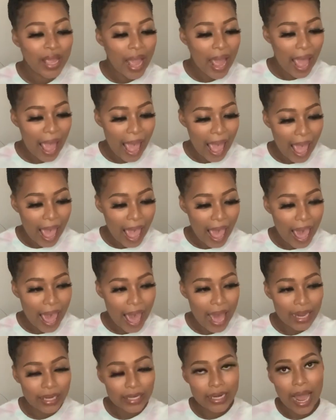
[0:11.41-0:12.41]

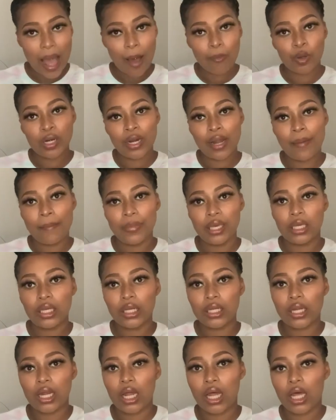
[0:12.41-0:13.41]
and I'm gonna make
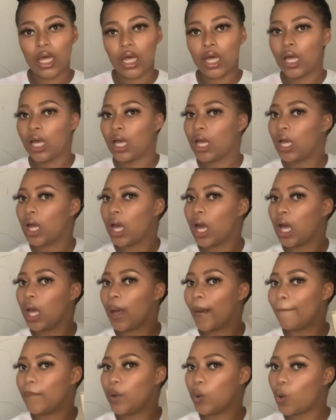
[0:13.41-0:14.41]
it a
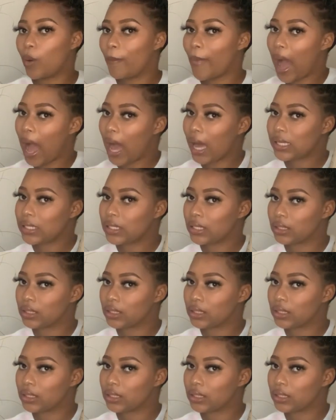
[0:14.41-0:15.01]
mukbang